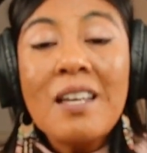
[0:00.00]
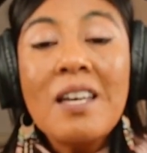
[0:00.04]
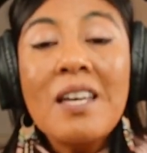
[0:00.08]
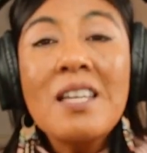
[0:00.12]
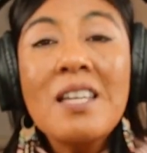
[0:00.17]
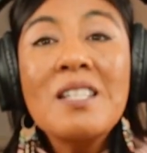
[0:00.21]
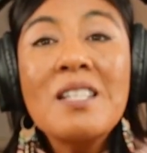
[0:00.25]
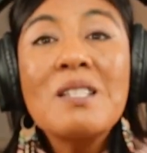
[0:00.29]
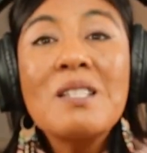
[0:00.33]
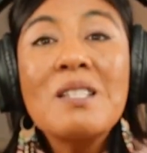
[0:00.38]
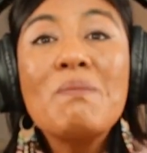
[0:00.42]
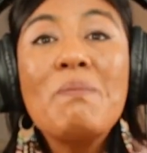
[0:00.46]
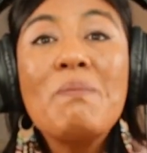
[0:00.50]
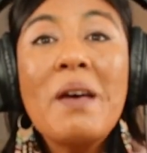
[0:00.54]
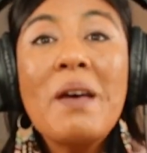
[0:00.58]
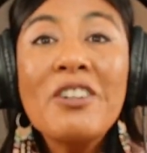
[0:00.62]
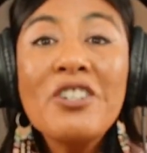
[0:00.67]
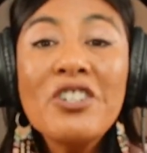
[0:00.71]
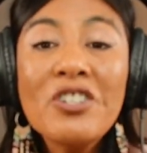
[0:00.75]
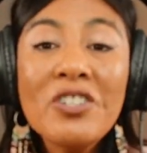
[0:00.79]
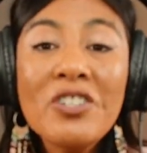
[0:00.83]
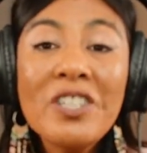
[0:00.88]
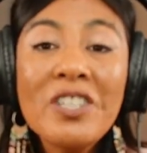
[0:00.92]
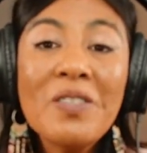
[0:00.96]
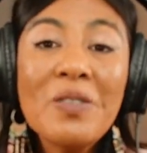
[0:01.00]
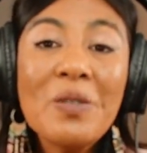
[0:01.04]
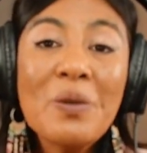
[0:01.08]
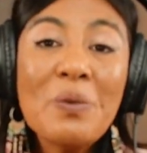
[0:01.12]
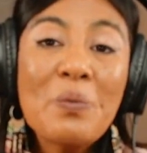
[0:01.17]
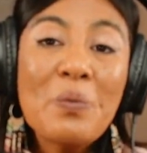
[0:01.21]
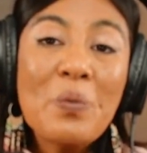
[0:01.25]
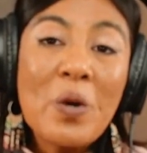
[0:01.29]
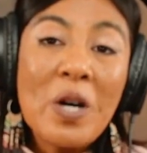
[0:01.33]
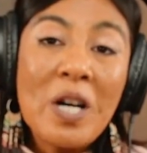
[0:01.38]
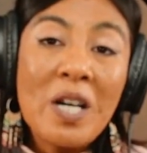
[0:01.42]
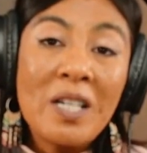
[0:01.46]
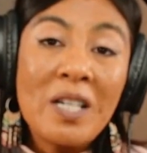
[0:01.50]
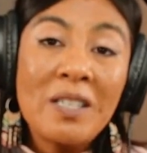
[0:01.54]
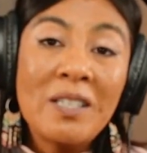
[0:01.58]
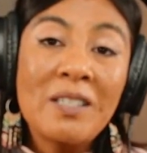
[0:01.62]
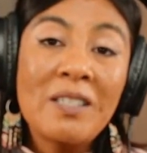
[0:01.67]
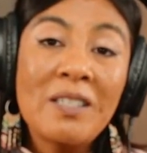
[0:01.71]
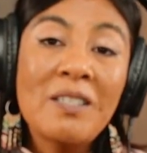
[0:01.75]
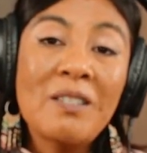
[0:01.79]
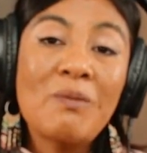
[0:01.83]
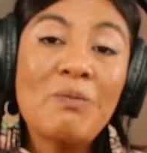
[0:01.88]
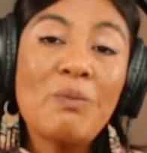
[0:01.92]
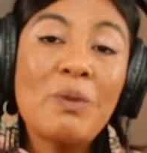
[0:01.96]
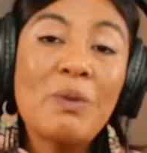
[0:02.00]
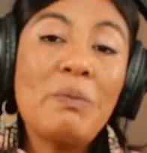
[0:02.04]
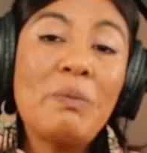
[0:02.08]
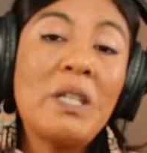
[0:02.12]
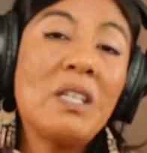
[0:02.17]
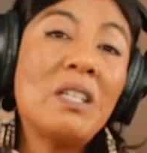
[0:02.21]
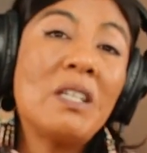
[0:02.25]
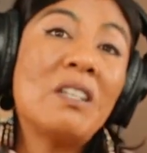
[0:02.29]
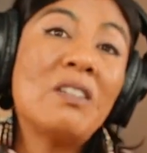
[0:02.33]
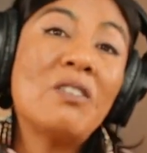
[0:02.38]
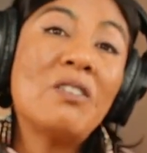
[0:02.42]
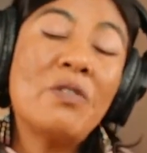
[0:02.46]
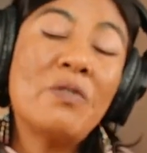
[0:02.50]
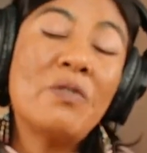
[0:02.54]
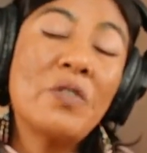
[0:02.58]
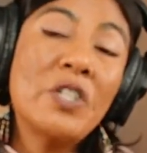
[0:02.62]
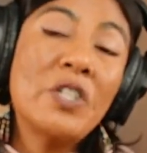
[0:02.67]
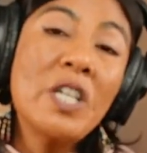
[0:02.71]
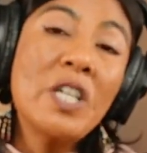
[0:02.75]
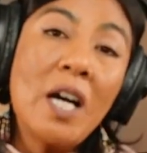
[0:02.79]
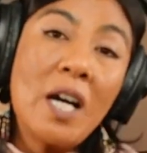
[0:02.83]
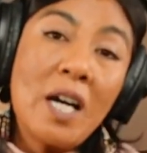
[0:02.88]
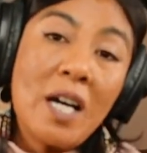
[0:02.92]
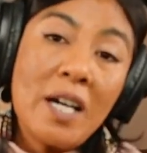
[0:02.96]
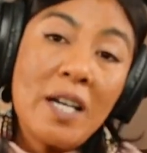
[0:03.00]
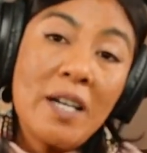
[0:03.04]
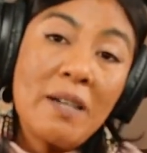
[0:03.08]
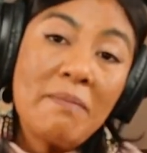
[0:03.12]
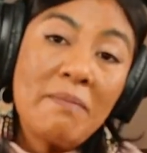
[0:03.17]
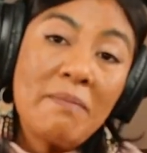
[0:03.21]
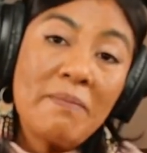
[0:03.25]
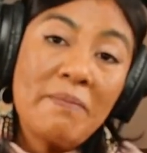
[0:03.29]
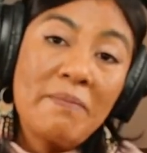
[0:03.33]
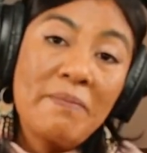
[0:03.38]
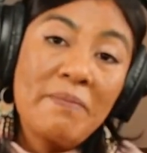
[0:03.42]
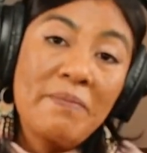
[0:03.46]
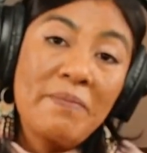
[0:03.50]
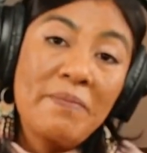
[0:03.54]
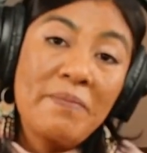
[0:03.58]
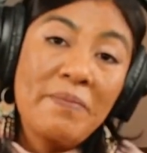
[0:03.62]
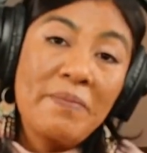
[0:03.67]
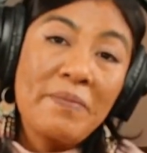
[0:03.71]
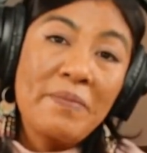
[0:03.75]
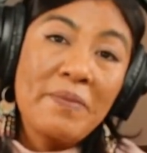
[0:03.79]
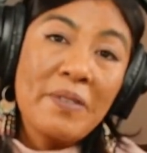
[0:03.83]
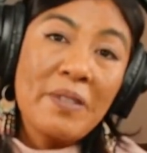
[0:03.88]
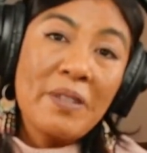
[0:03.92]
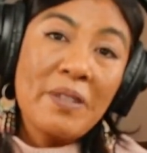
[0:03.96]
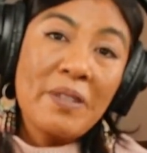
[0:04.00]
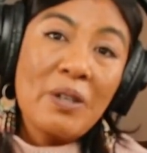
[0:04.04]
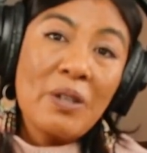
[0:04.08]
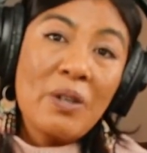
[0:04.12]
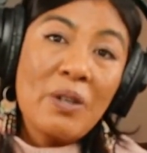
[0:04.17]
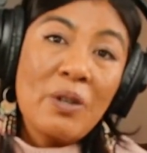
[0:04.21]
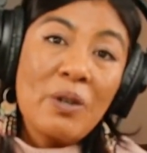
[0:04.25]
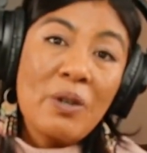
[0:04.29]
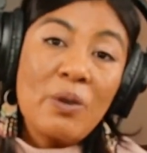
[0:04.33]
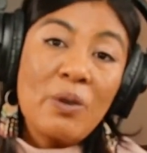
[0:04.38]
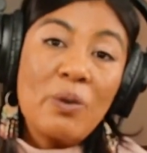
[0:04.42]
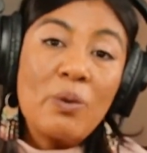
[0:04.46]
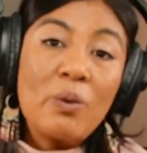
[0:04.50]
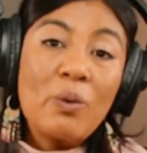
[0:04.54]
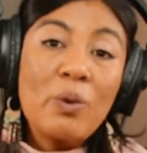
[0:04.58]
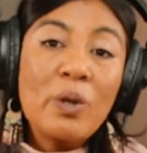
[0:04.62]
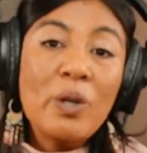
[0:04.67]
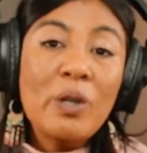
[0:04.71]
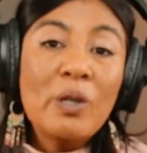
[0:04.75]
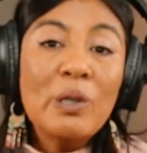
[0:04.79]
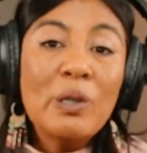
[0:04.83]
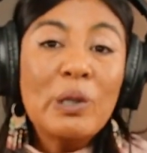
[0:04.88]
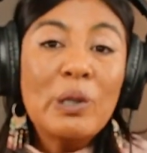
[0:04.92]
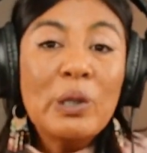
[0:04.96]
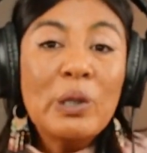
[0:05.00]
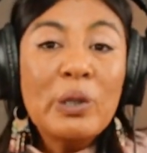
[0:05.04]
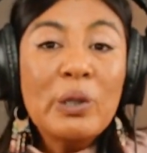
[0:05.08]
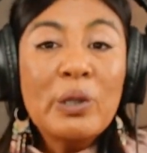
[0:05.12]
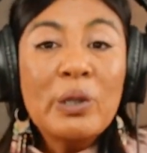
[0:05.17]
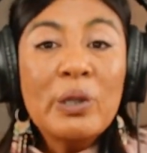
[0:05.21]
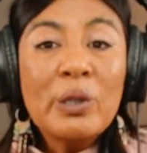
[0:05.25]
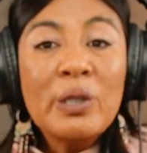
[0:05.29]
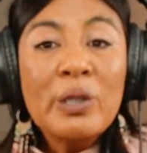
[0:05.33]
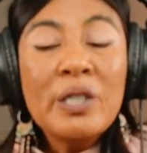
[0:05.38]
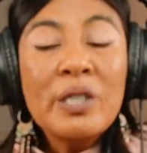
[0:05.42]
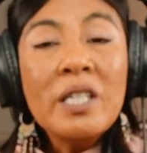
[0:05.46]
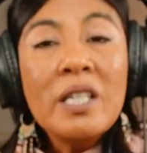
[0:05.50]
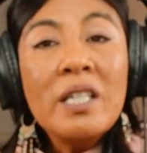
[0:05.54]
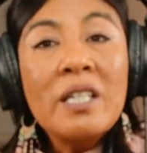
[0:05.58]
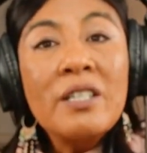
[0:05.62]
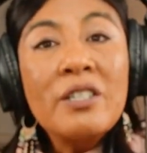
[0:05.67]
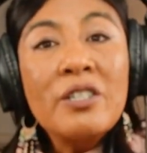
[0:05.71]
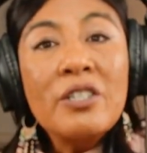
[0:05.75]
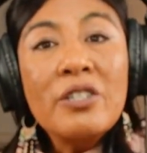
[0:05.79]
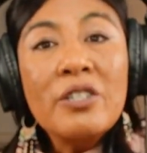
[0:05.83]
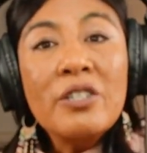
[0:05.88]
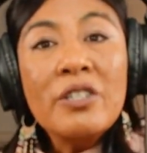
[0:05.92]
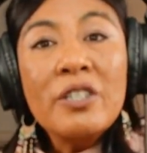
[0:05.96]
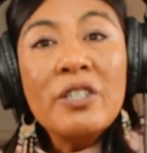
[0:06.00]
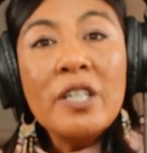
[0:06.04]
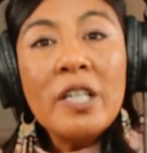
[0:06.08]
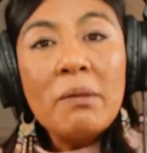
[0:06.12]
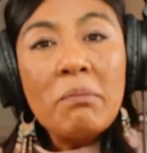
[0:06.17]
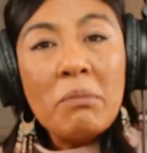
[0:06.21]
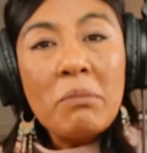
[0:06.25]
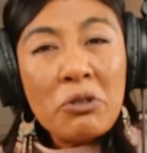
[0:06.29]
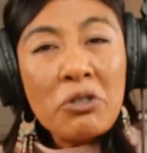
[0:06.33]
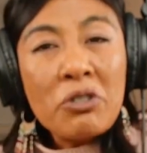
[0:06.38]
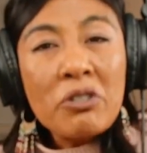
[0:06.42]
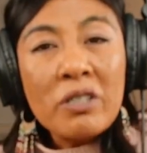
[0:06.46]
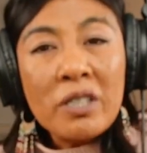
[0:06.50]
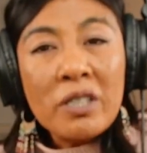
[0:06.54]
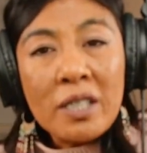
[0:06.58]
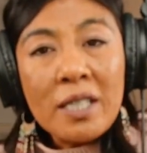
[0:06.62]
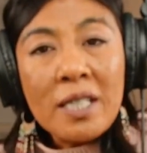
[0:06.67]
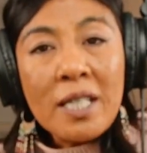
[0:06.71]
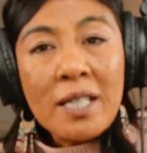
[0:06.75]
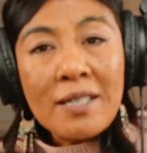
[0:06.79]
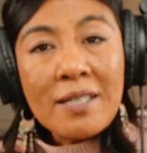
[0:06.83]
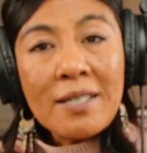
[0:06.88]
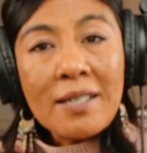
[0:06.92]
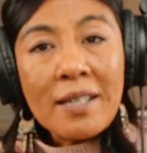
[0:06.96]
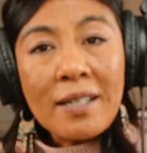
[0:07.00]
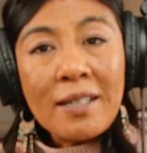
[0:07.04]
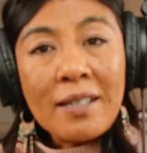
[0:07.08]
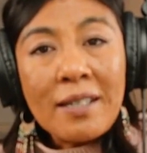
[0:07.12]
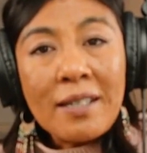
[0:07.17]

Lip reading: especially the ones repeated over time or learned under emotional intensity.